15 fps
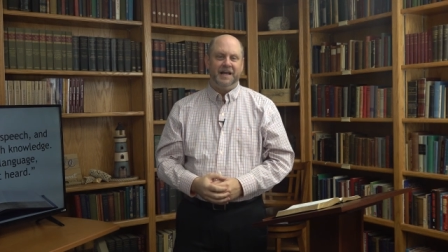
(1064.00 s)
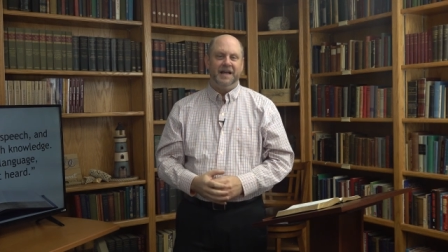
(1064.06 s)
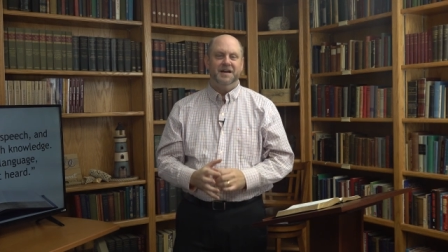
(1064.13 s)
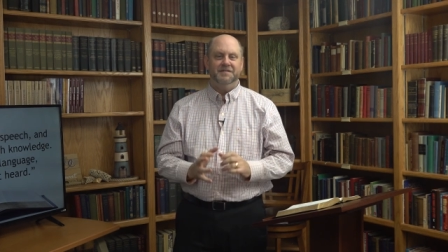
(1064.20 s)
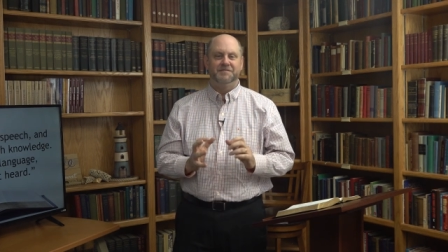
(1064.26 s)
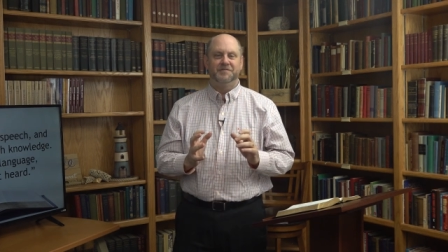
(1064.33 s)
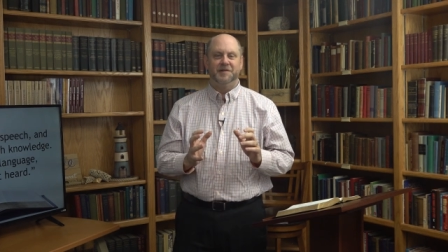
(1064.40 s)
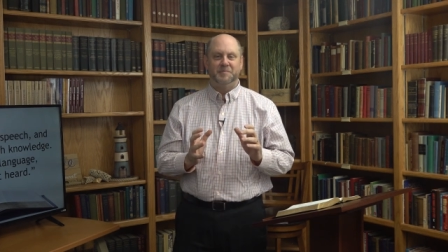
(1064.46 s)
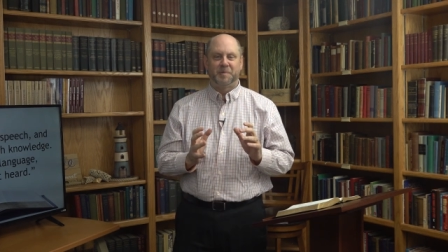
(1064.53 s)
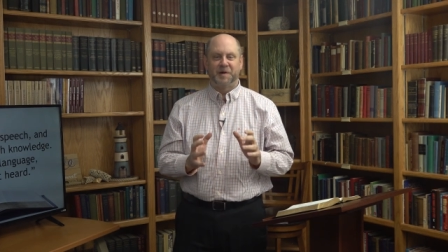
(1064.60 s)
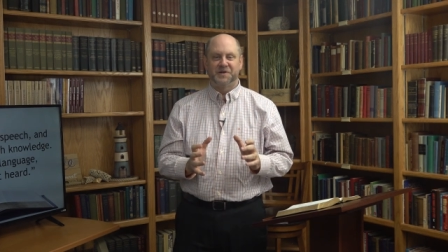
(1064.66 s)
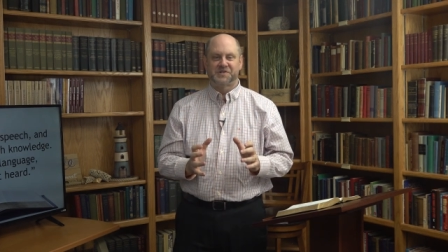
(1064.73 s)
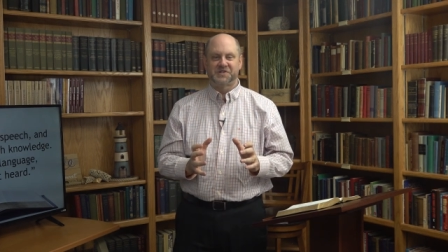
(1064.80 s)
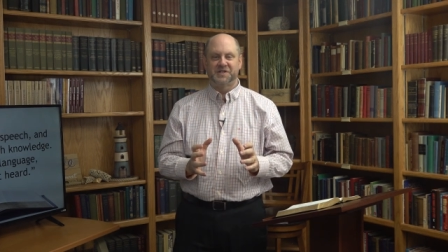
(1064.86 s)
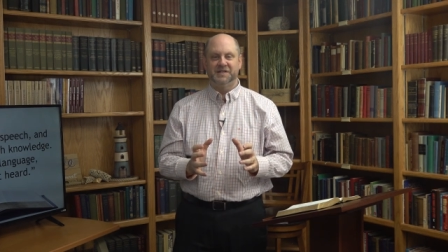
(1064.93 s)
Every
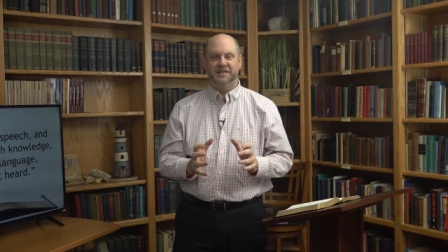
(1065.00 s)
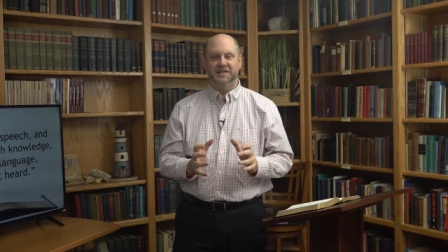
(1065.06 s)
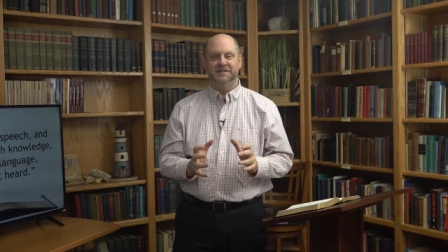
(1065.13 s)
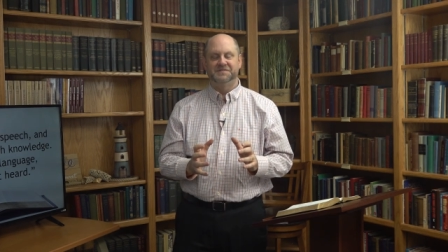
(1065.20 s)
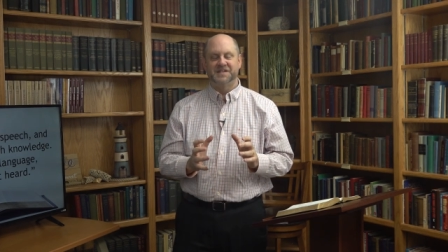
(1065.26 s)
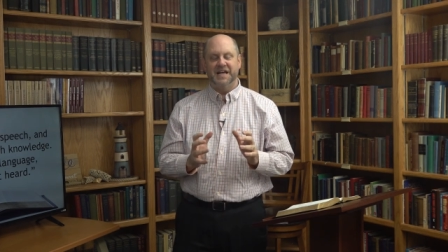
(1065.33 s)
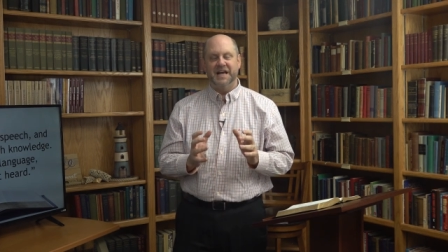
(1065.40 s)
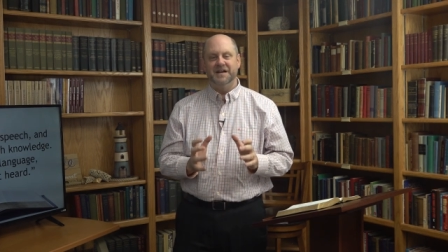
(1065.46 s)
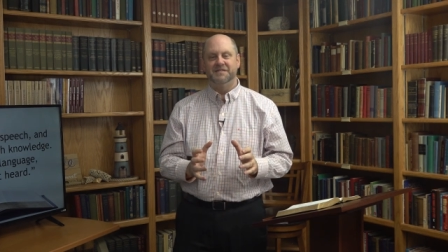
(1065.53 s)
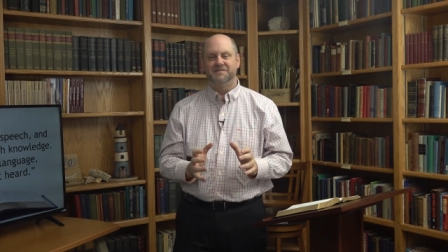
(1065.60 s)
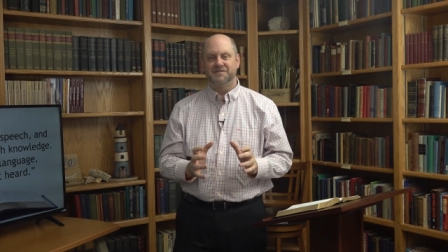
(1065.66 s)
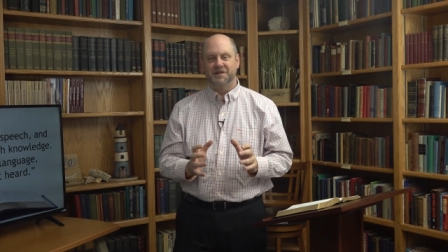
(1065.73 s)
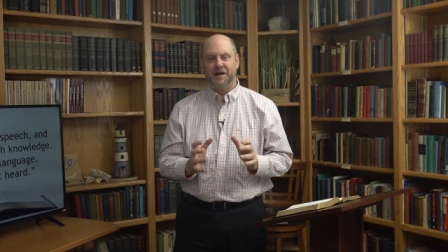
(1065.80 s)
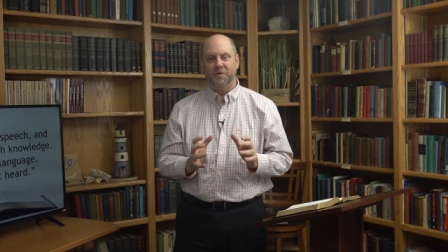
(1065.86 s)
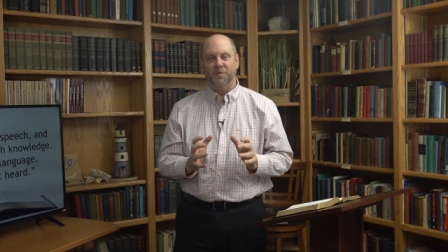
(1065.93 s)
person lives
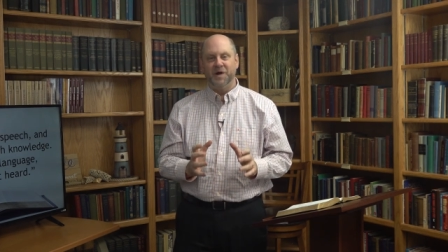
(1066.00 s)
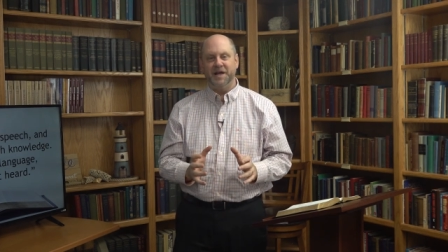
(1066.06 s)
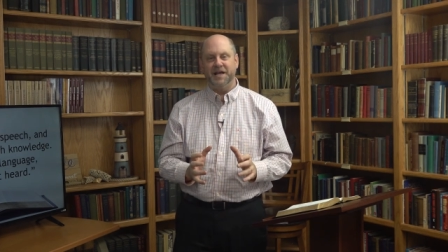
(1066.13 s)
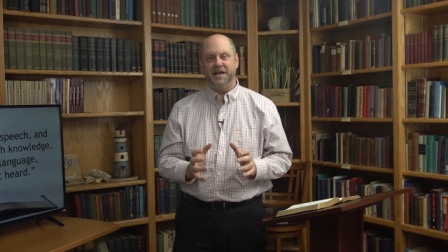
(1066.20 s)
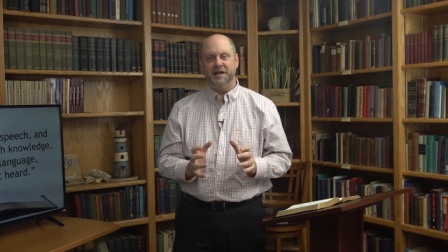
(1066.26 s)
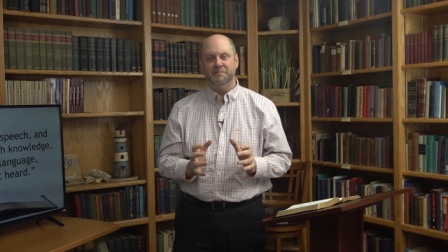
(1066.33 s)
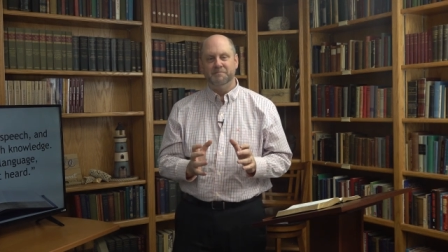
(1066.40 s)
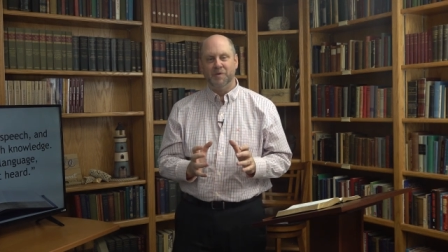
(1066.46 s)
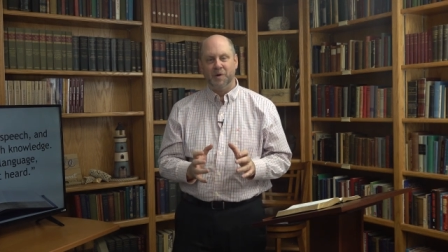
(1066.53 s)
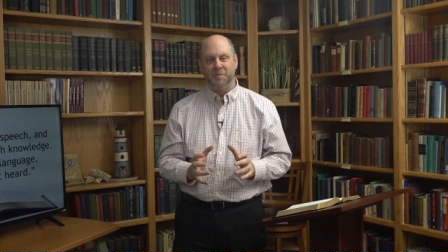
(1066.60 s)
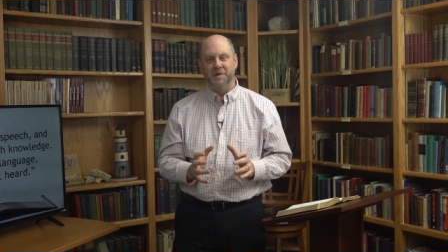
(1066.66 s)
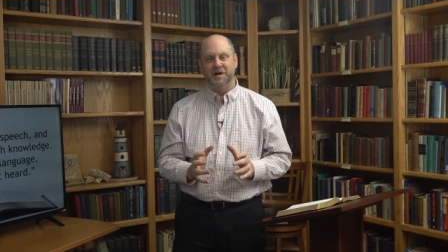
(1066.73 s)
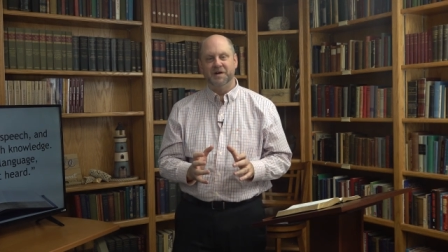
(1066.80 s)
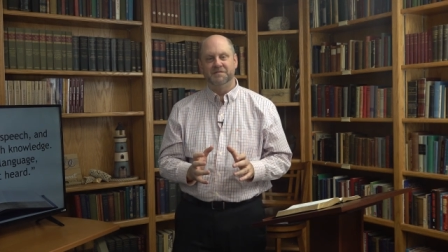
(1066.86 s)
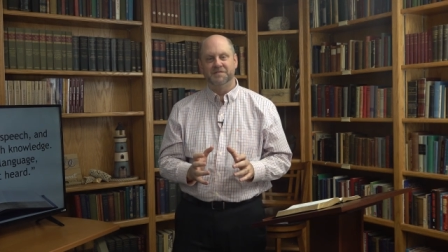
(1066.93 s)
every waking
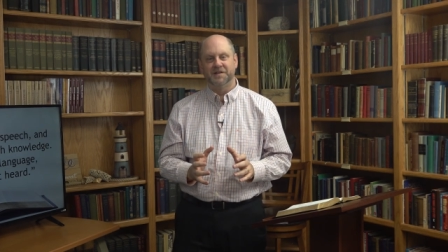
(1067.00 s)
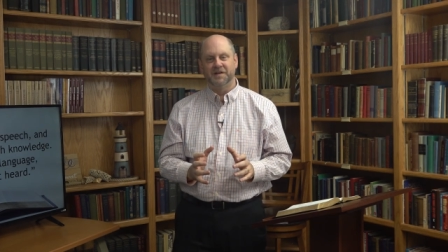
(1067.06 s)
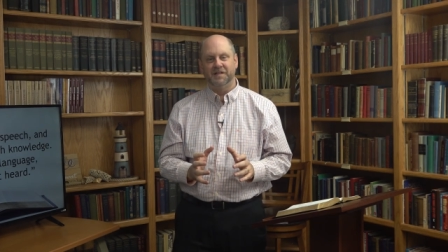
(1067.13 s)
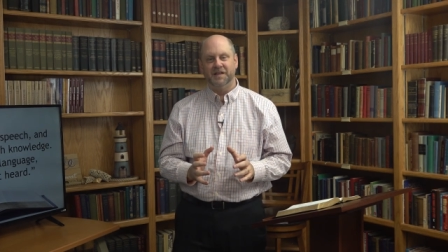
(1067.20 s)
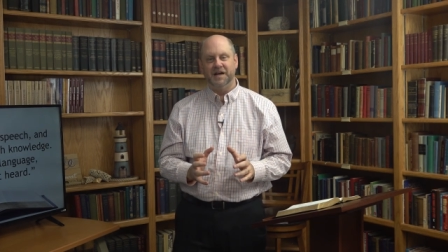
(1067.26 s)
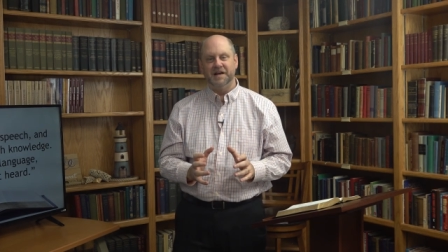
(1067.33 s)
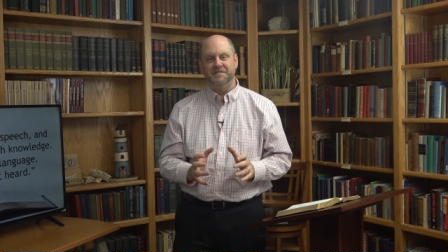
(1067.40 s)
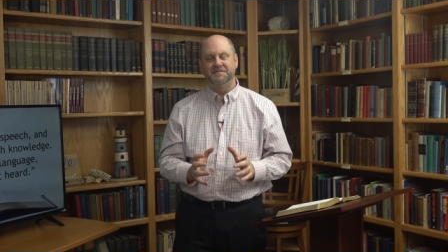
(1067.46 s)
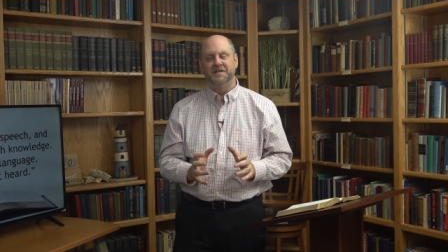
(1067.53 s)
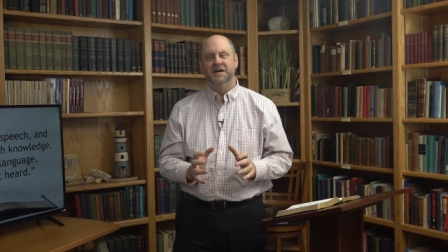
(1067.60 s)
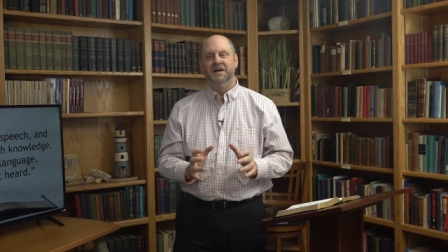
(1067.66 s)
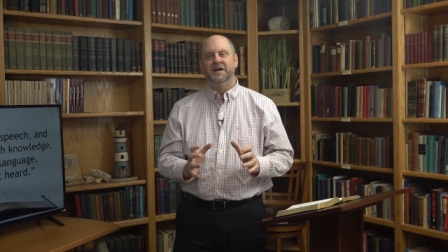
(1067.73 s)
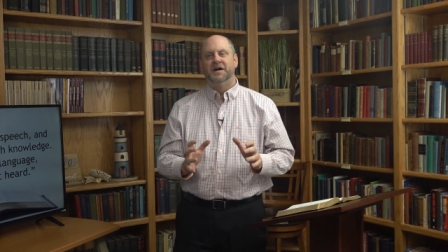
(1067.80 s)
moment of their life